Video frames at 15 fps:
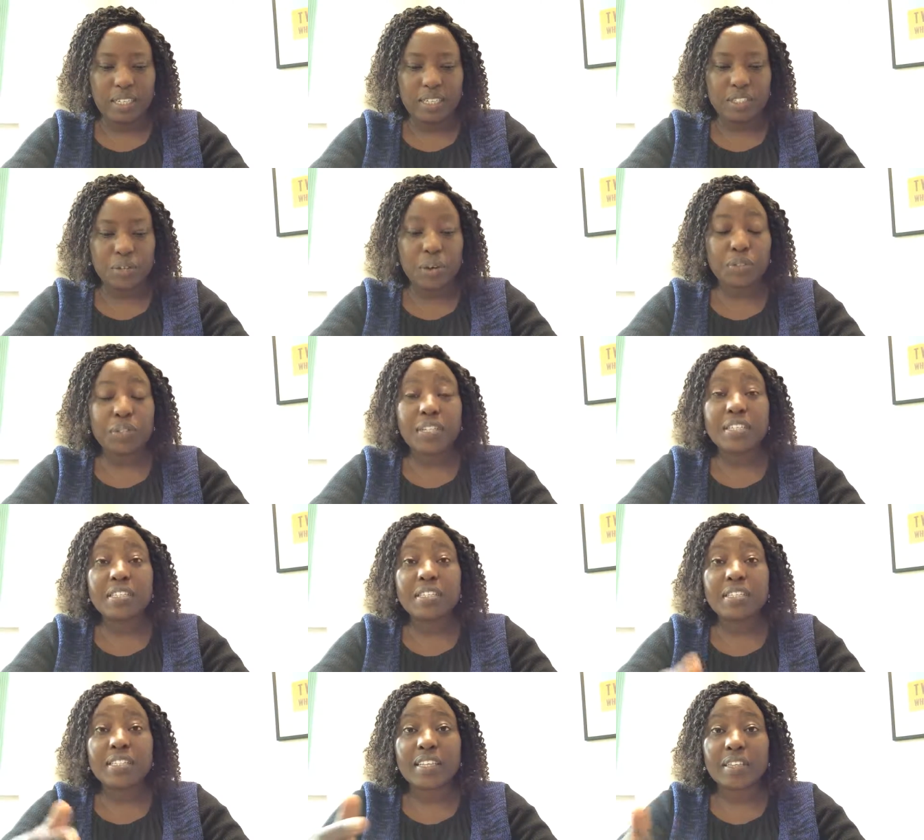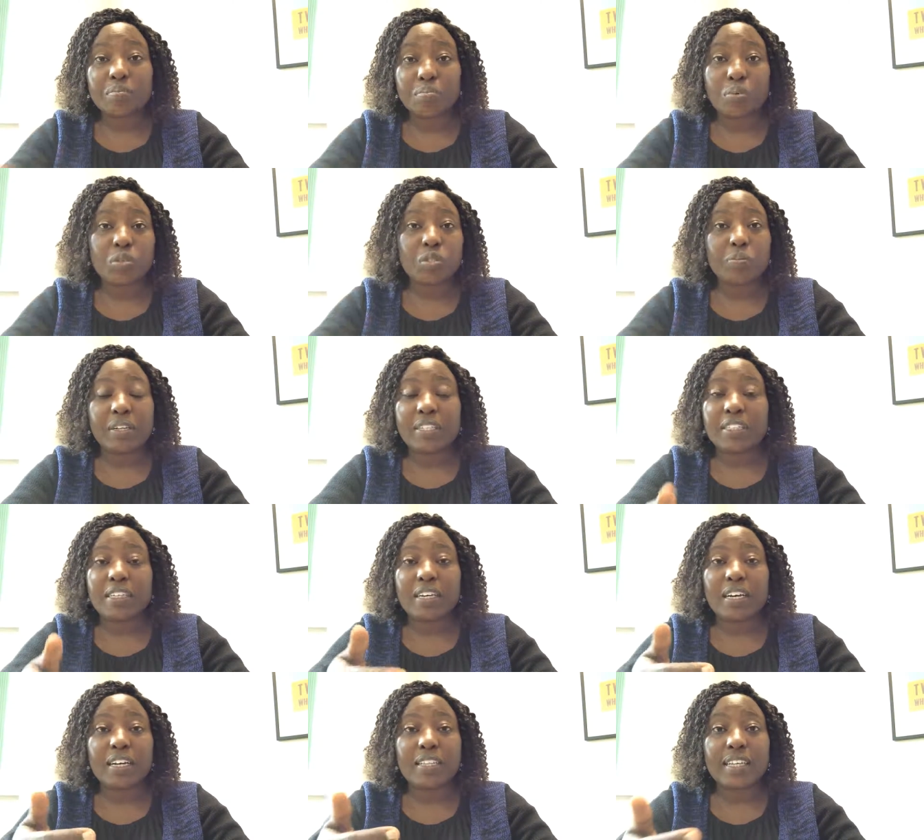So actually, these are the books but,
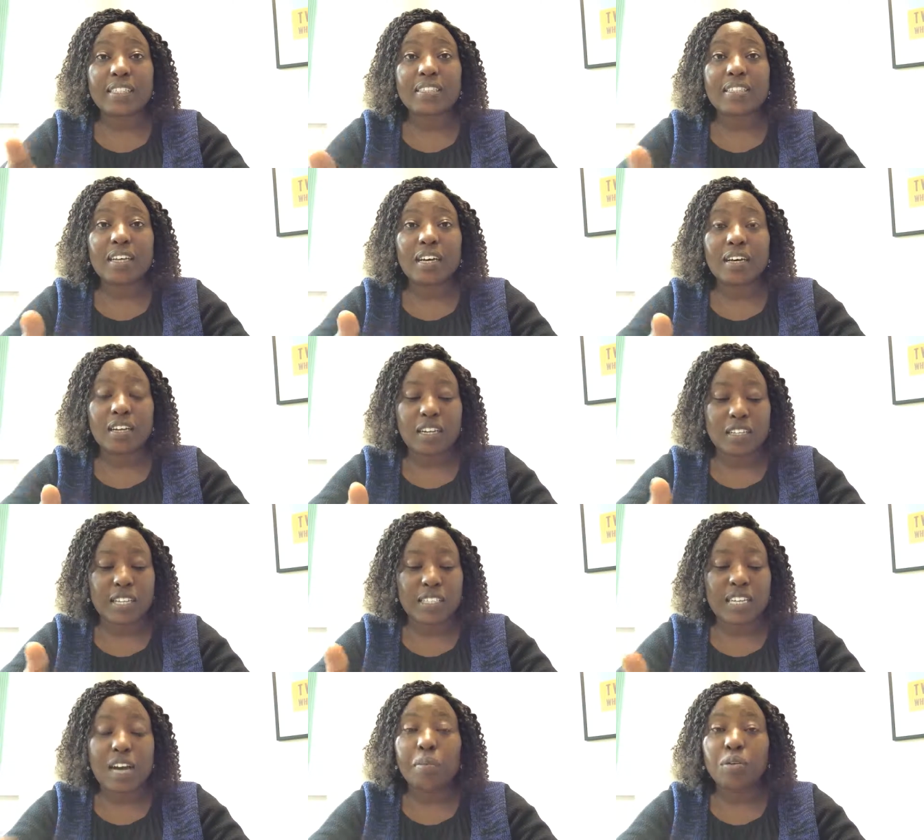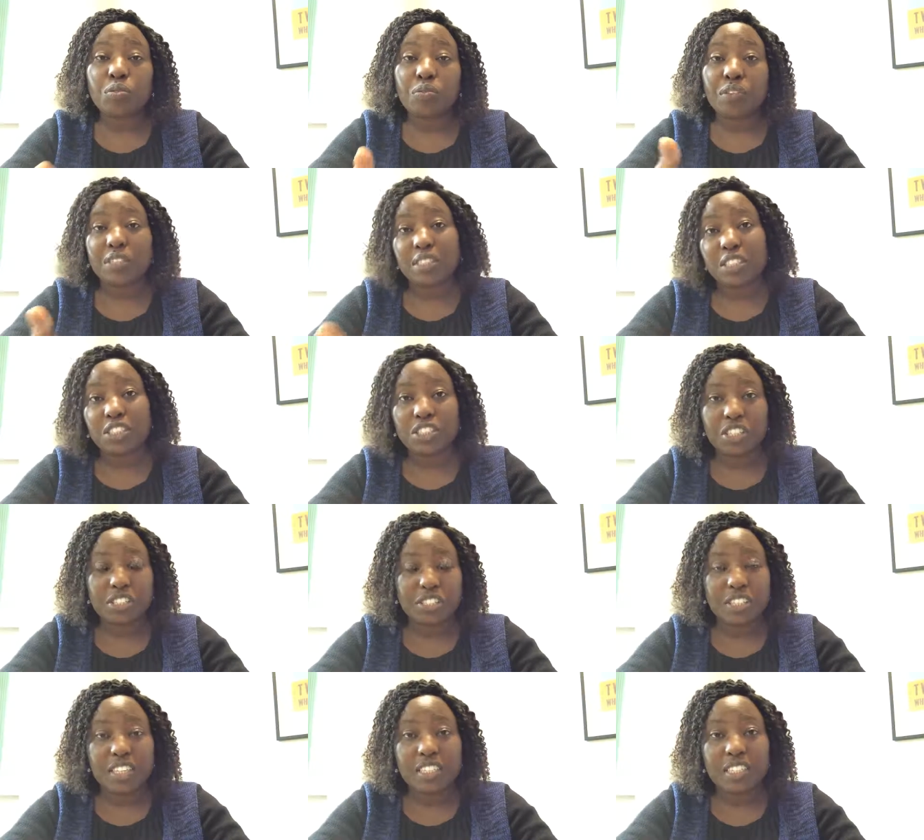uh, that, uh, that come out of the
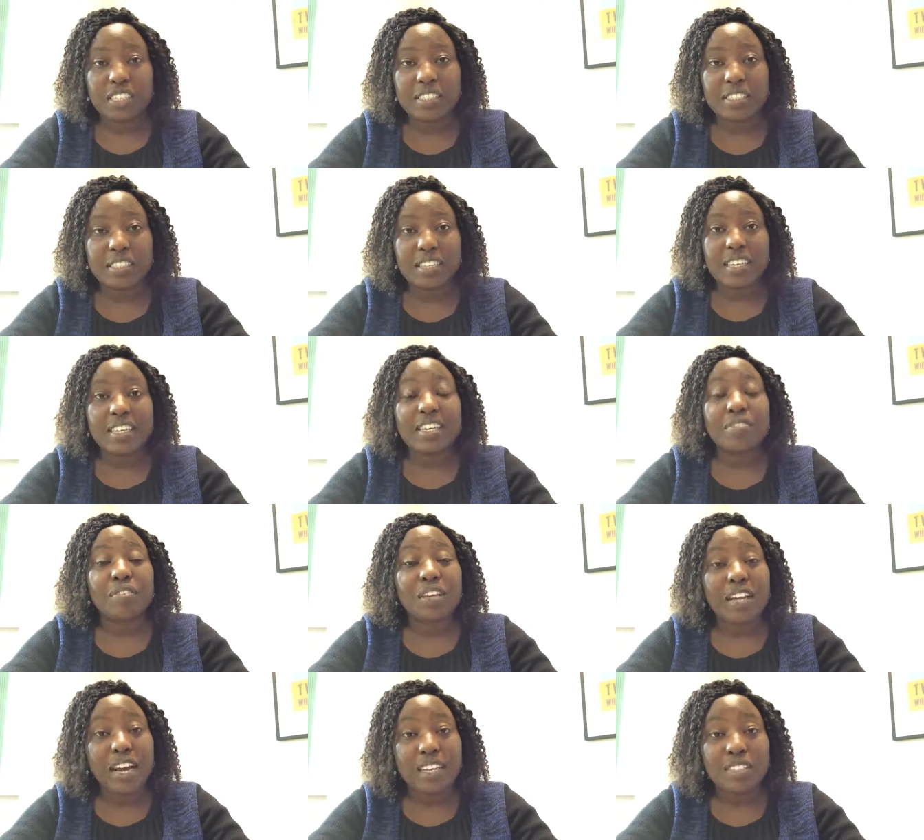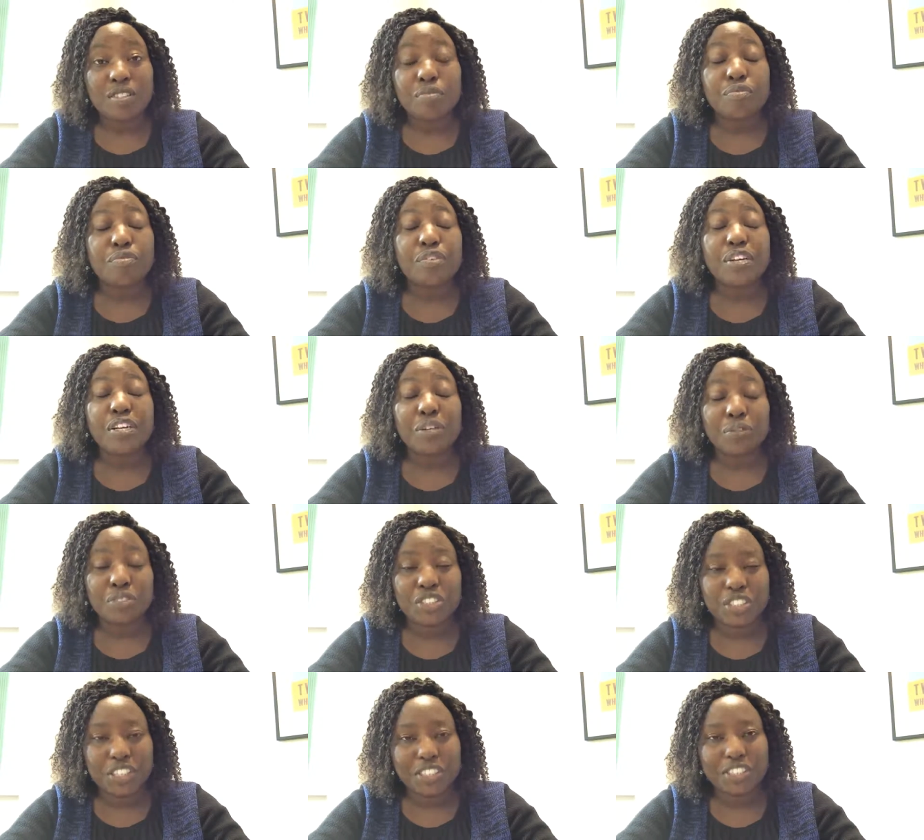teachings that he's giving us free
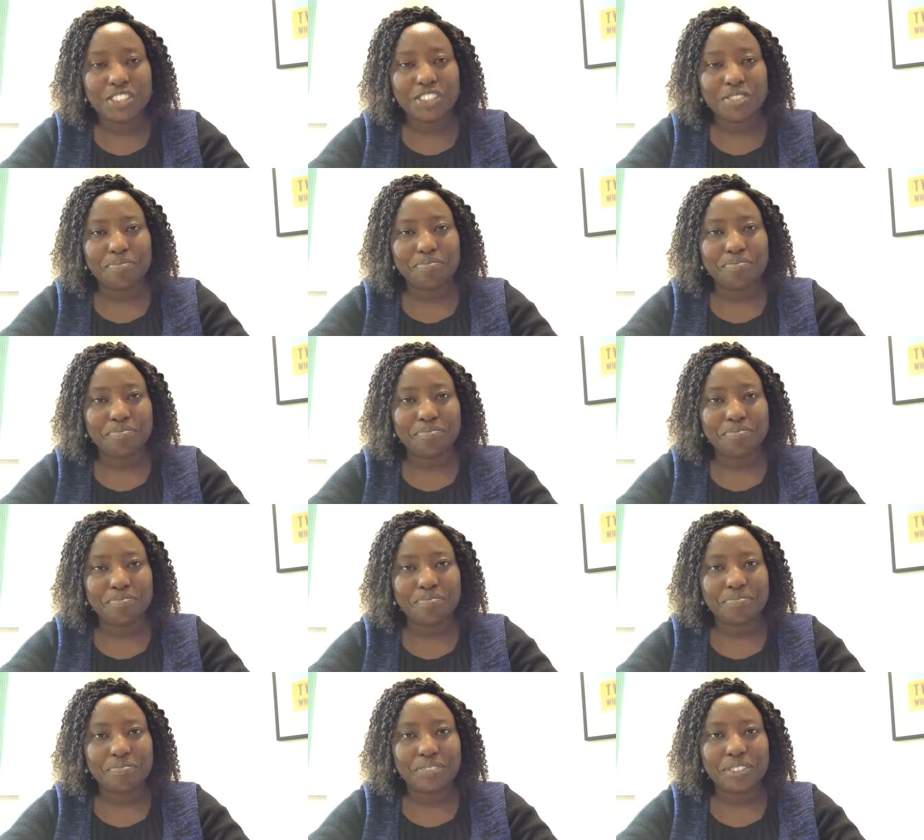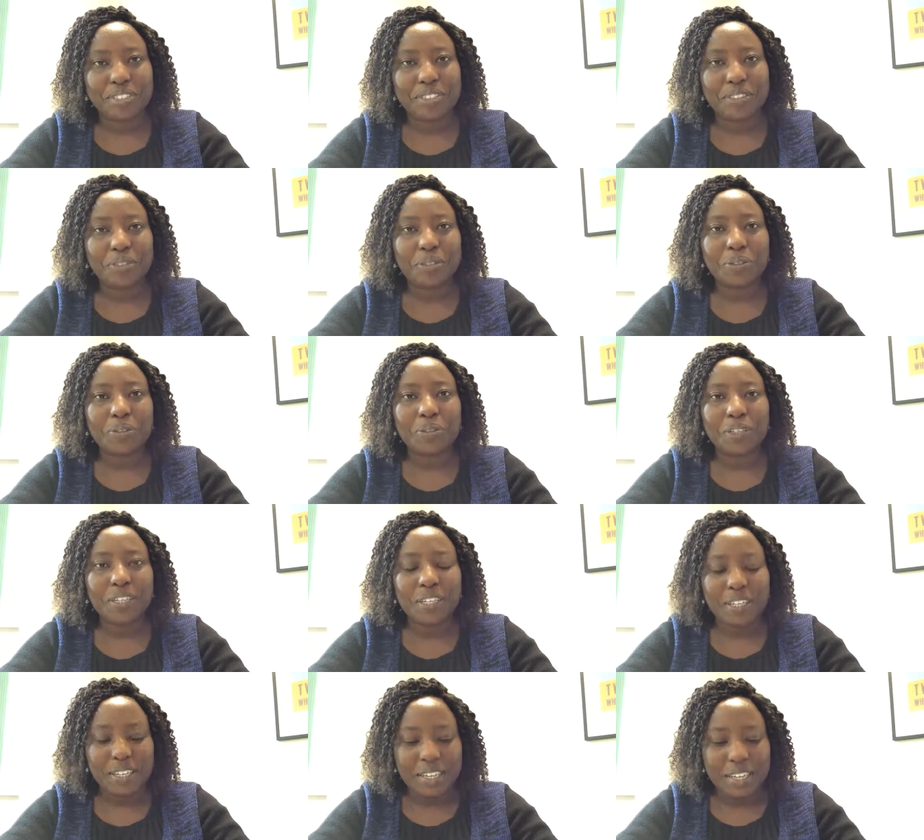of charge. You know?
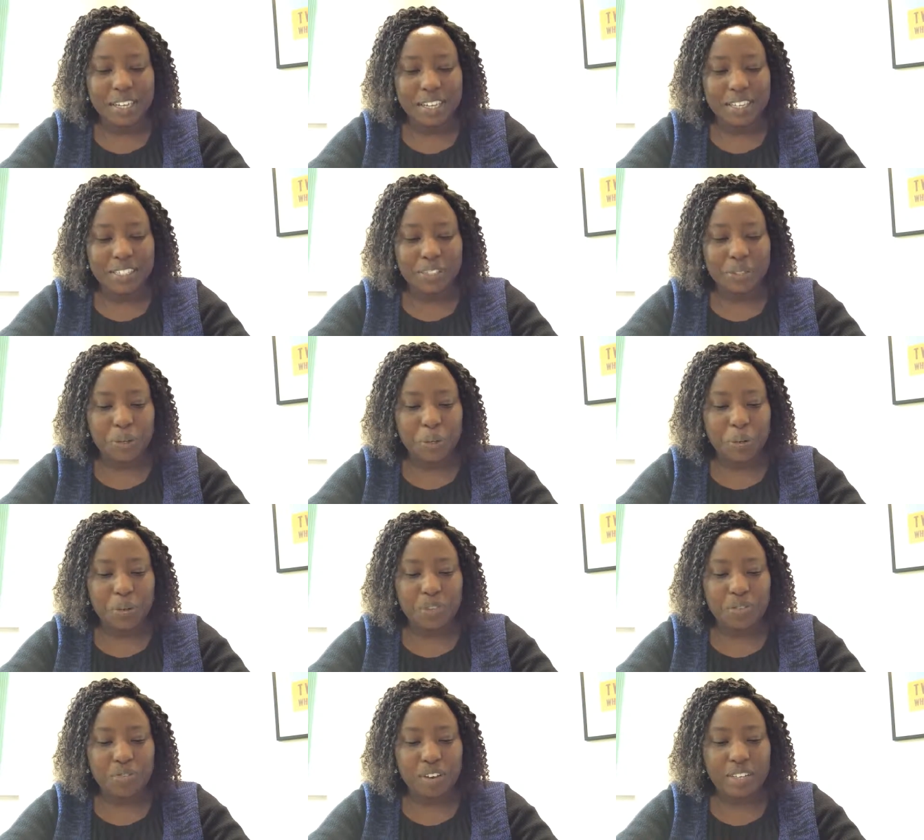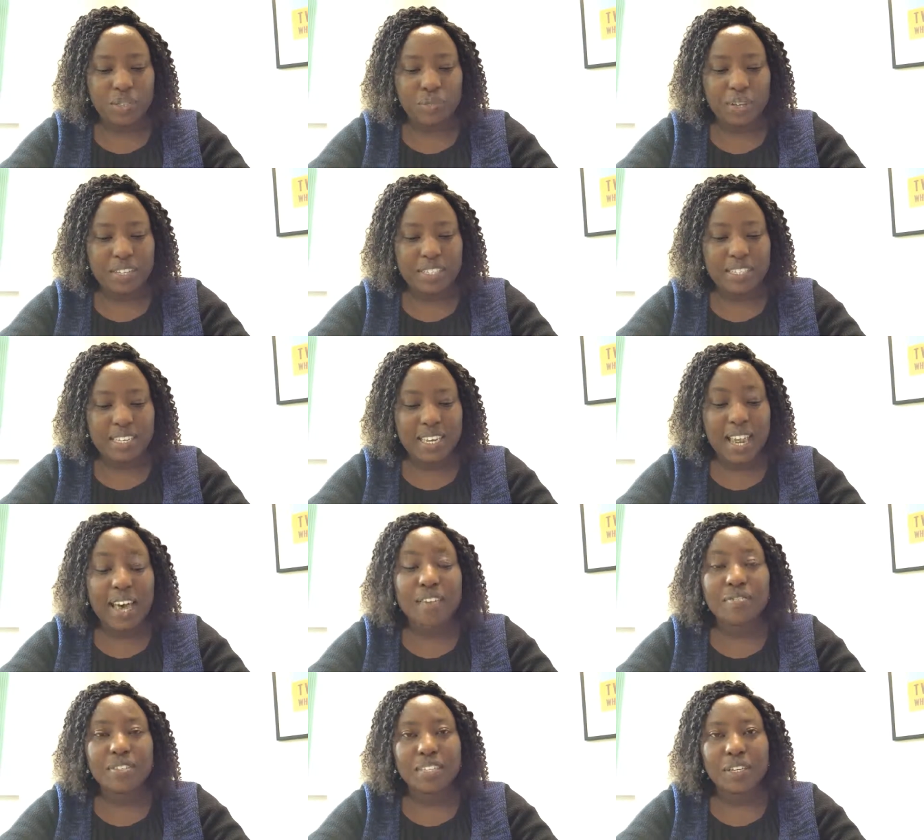So the first one is
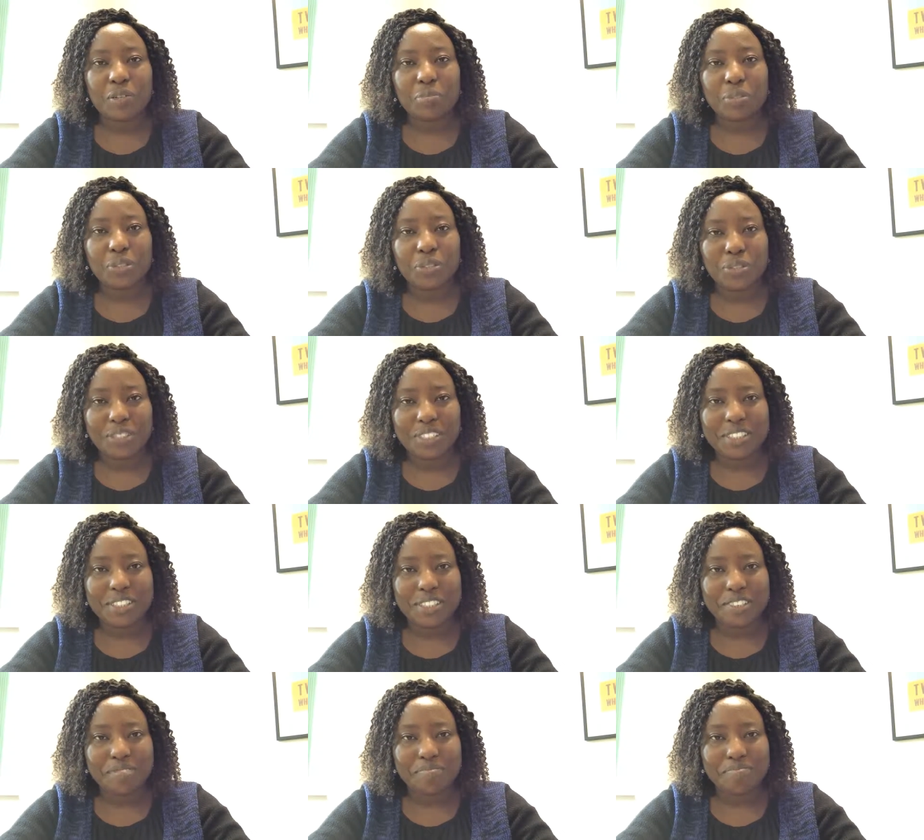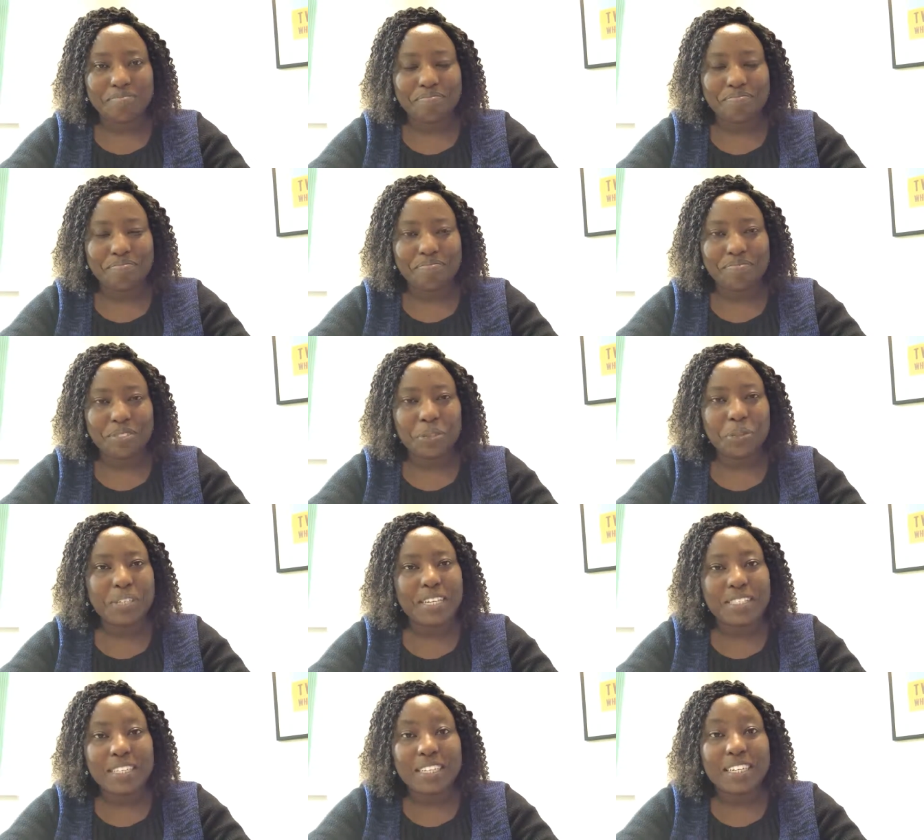Life is an Opportunity. Who
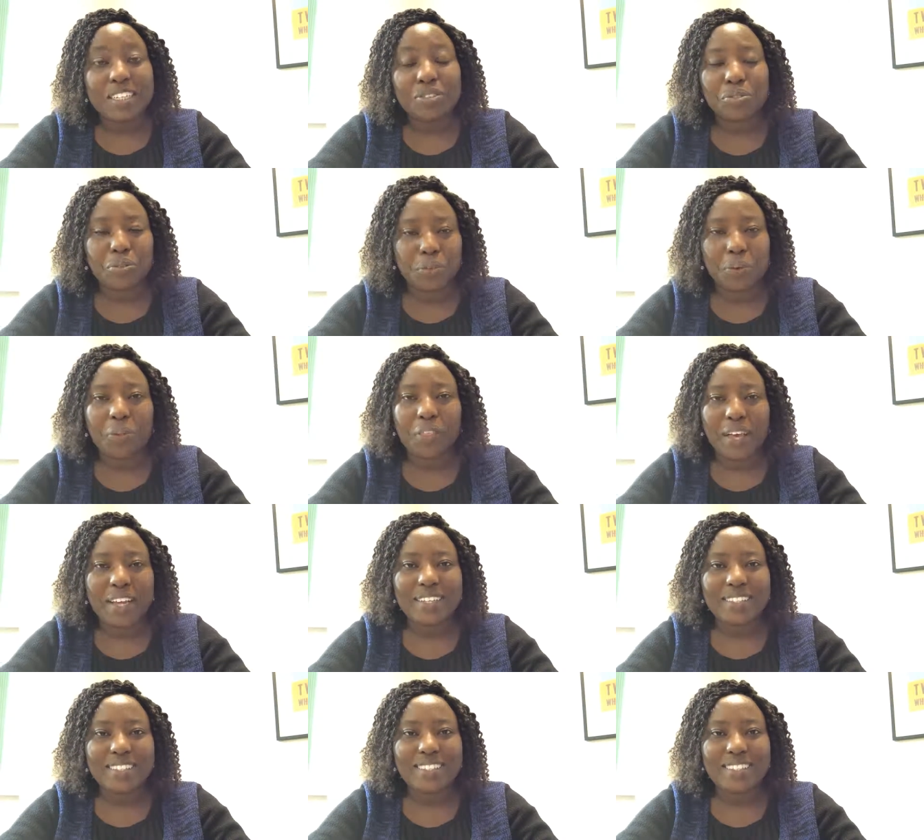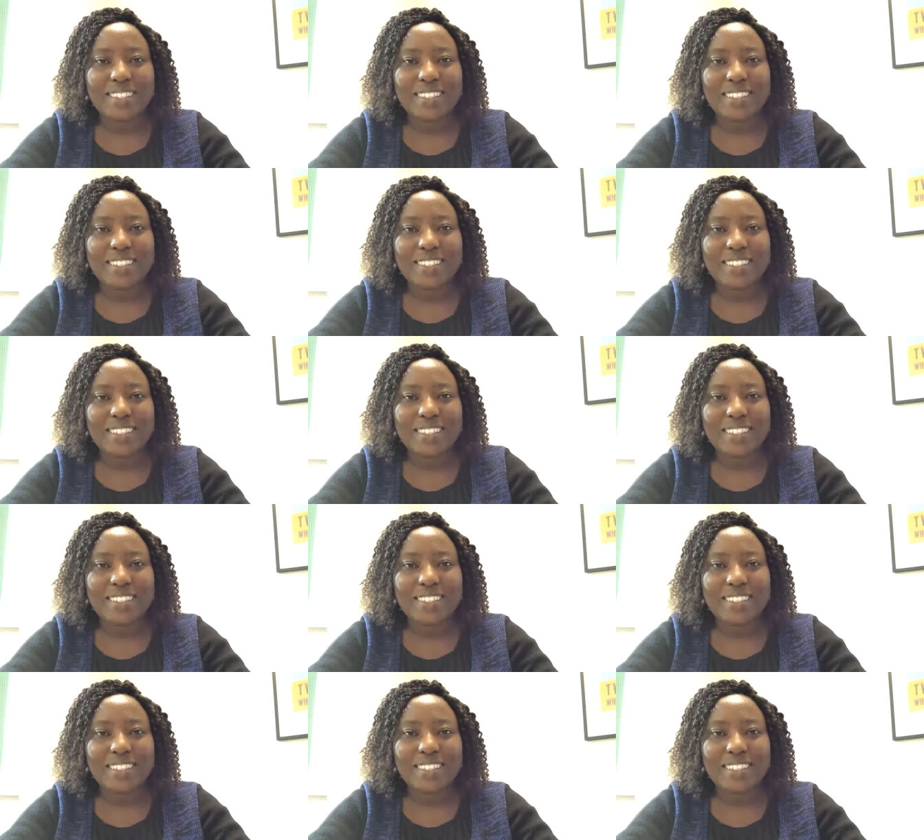doesn't need to know that?